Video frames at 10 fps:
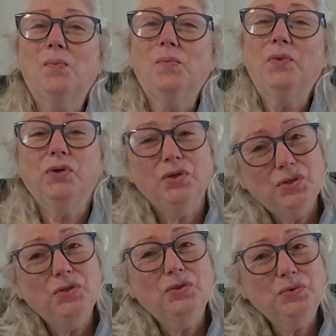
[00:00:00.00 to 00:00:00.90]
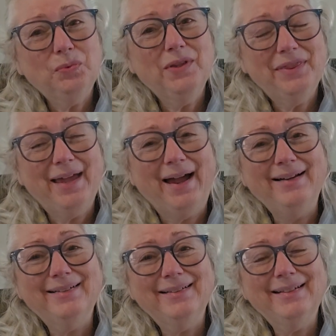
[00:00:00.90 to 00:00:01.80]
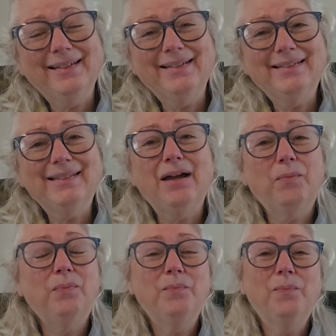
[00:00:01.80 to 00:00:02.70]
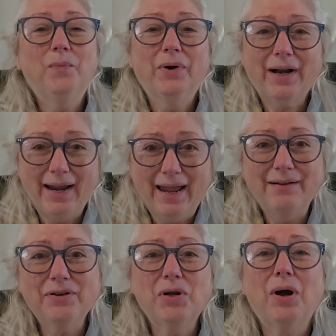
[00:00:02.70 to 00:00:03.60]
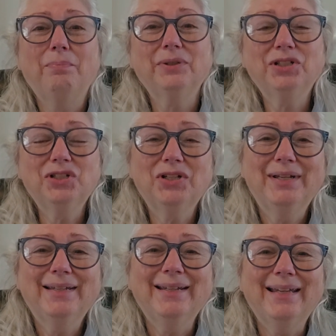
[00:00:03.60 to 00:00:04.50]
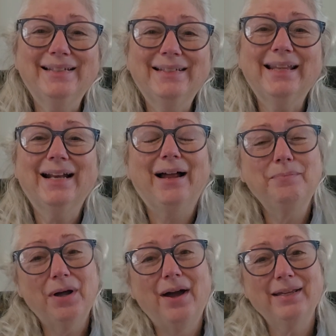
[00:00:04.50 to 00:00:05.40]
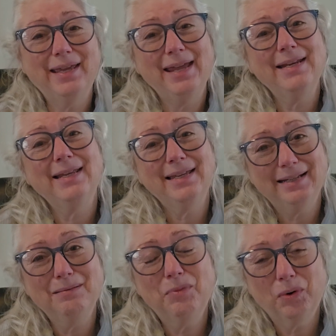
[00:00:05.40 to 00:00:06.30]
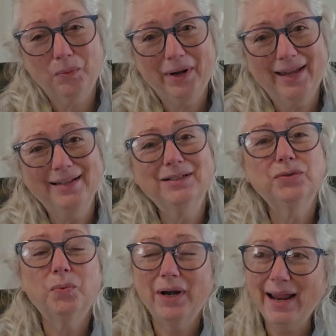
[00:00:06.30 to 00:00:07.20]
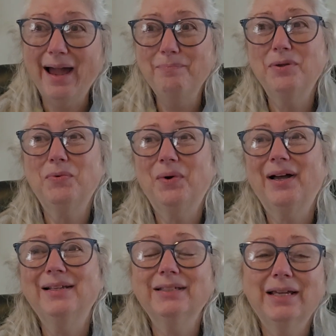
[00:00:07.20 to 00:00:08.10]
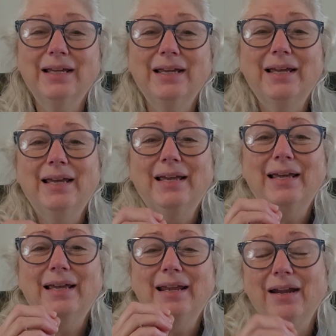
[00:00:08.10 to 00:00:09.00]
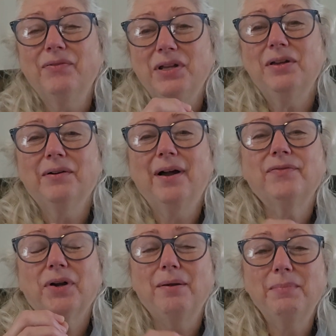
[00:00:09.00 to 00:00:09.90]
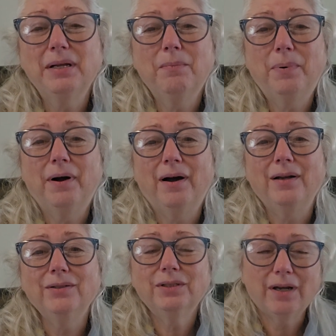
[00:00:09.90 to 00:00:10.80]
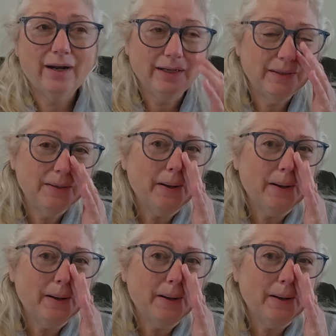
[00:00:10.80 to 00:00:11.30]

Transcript: The good news with that is that what I have accomplished is that I'm not gaining any more weight. Because what happened was, every year after I menopaused, I